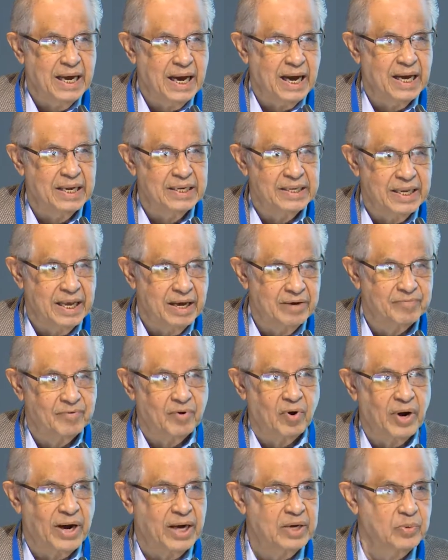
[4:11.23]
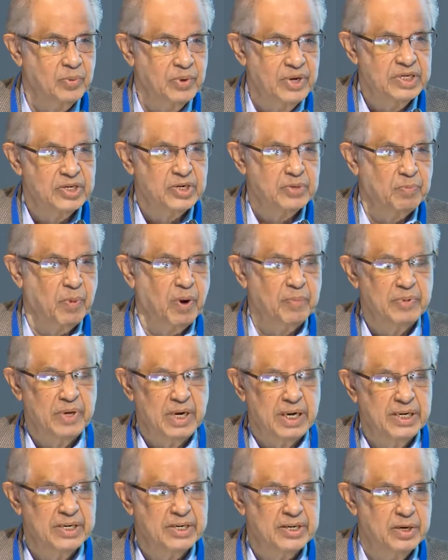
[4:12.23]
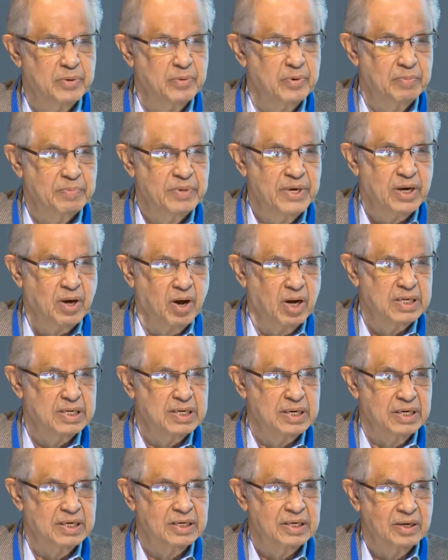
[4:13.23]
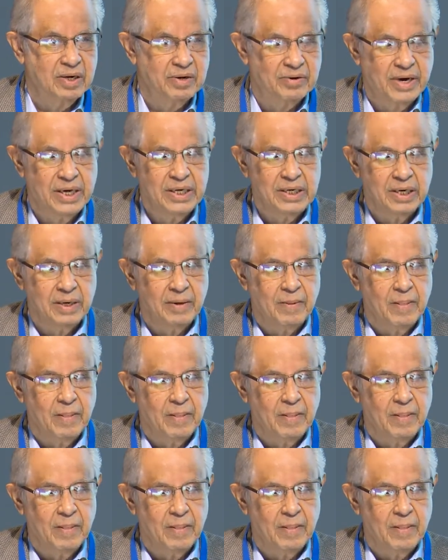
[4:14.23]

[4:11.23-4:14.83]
and therefore at which population will be constant, all right?